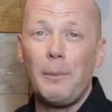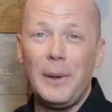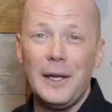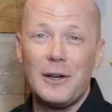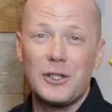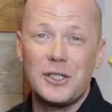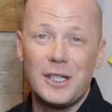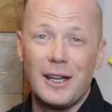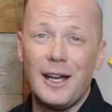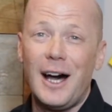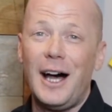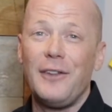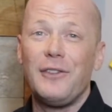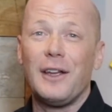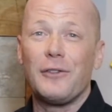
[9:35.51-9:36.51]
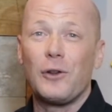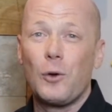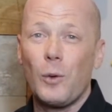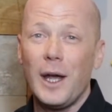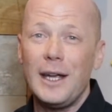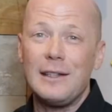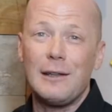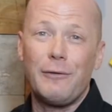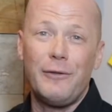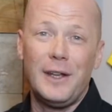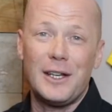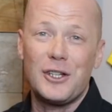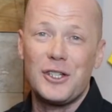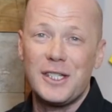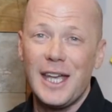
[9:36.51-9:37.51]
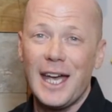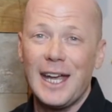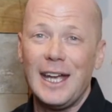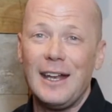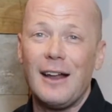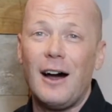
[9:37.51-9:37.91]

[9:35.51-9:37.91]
Peter Sagan does great to finish second